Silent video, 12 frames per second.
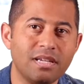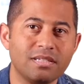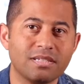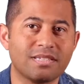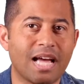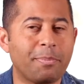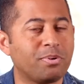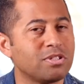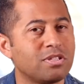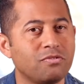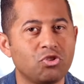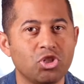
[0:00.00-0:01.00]

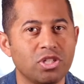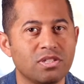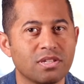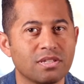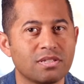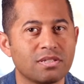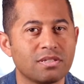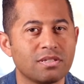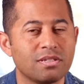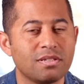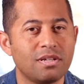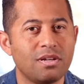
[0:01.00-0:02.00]
Disciples of Jesus,
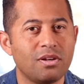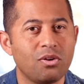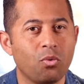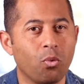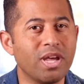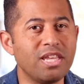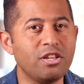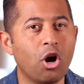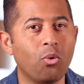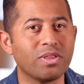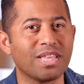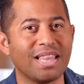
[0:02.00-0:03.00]
we know
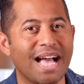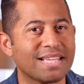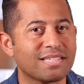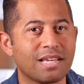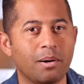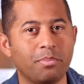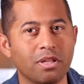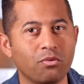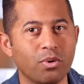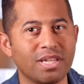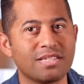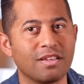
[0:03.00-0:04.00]
what the last couple of
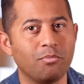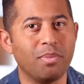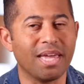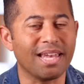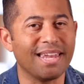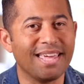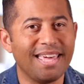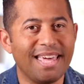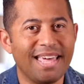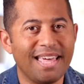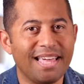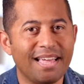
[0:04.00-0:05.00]
weeks have been.
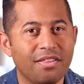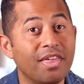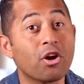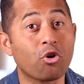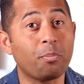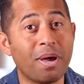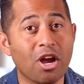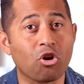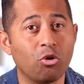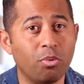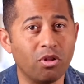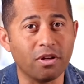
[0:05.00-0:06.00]
They are a
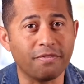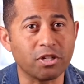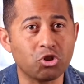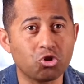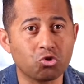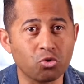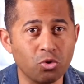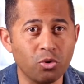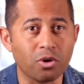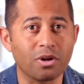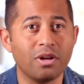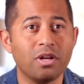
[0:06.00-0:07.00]
parable of a
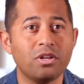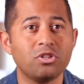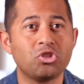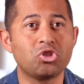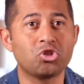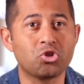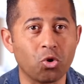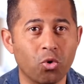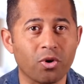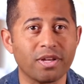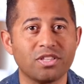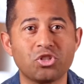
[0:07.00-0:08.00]
truer
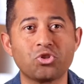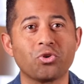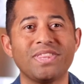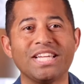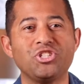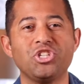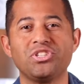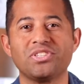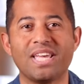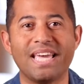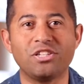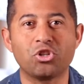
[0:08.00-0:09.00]
story. The story that
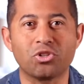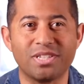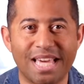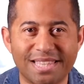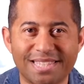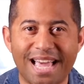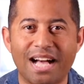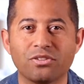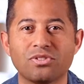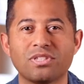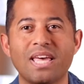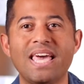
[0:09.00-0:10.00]
Jesus entered death's
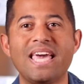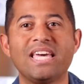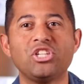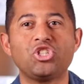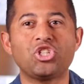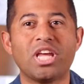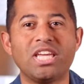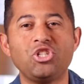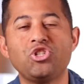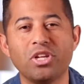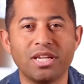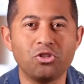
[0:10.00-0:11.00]
house,
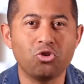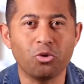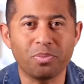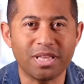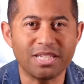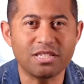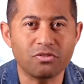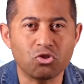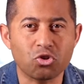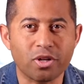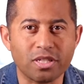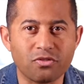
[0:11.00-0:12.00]
changed it into a place of
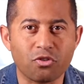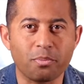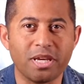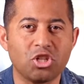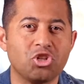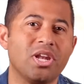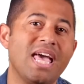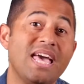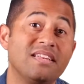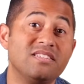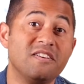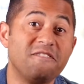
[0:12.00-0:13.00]
transformation,
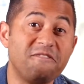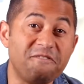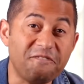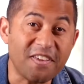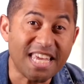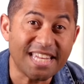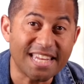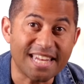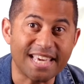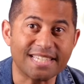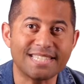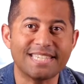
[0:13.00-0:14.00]
defeated
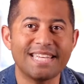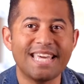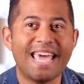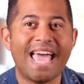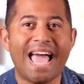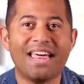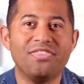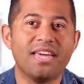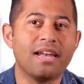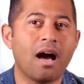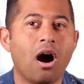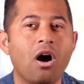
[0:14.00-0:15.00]
it, and
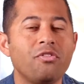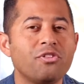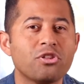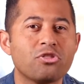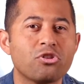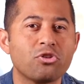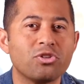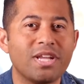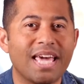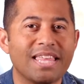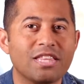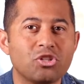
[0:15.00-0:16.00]
then on the third day the